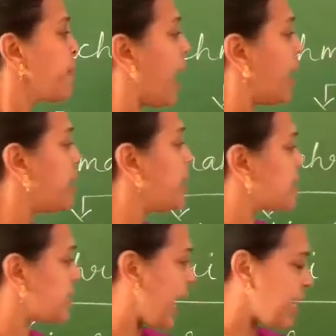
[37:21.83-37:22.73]
and the
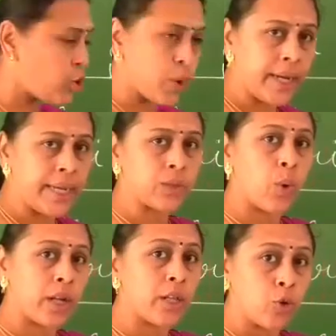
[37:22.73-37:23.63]
sanctuaries,
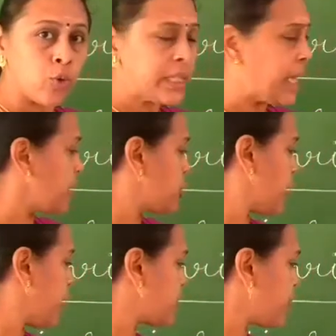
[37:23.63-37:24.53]
what are the two
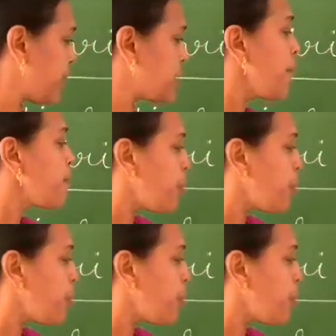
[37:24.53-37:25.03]
sanctuaries means?